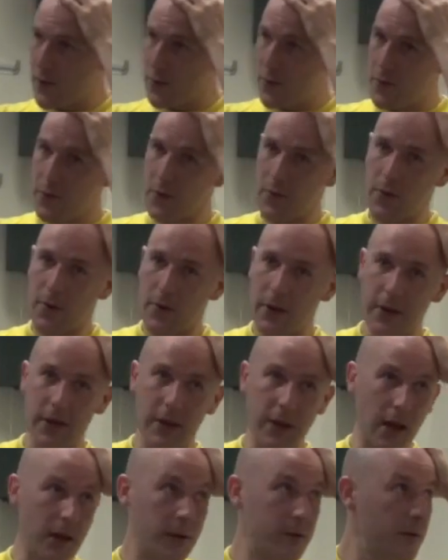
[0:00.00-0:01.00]
other one that we were
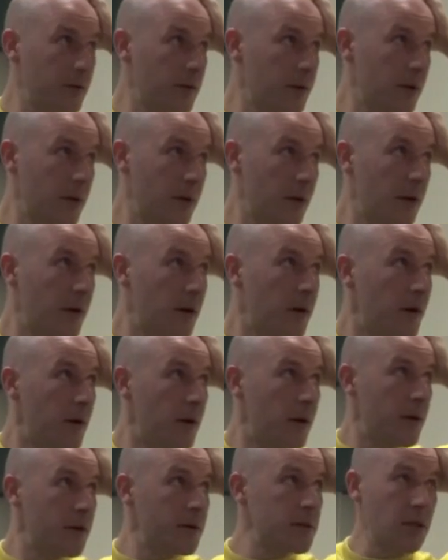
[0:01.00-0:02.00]
looking at.
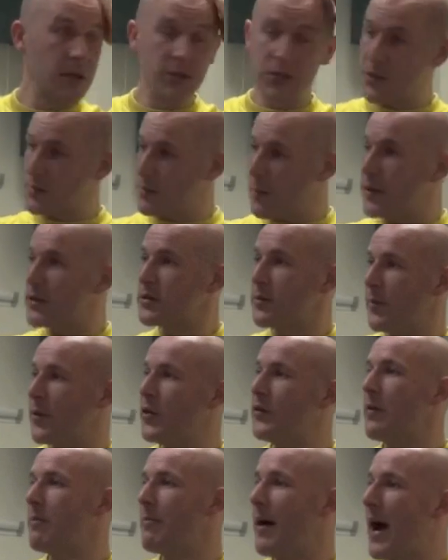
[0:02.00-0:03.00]
So those are just supposed to
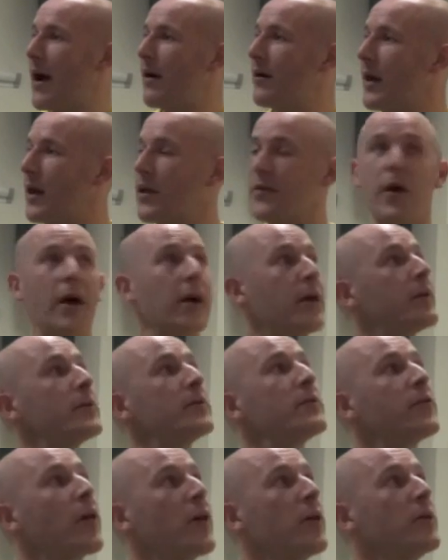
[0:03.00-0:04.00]
move in parallel, right?
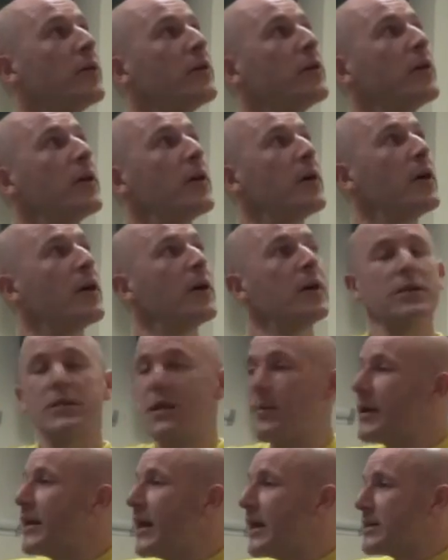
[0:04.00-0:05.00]
So
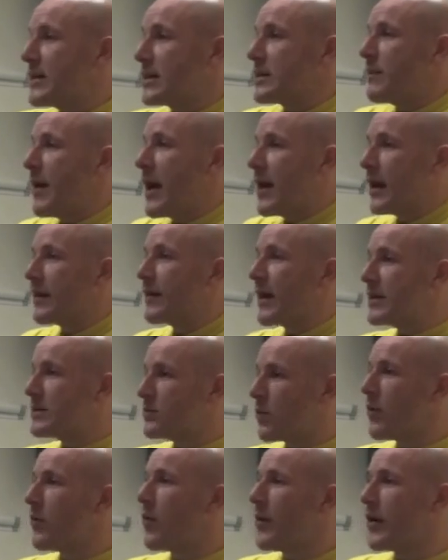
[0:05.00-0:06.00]
something needs explaining,
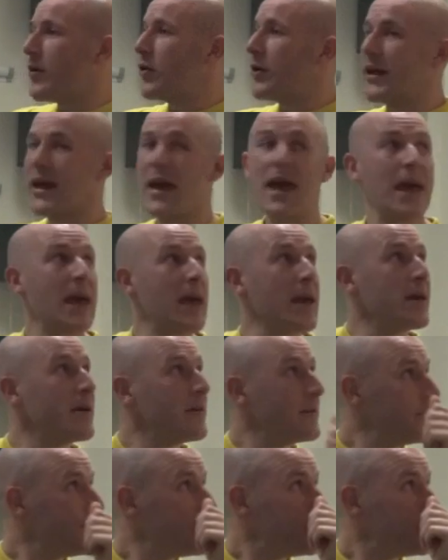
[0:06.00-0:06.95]
that's what we're calling E.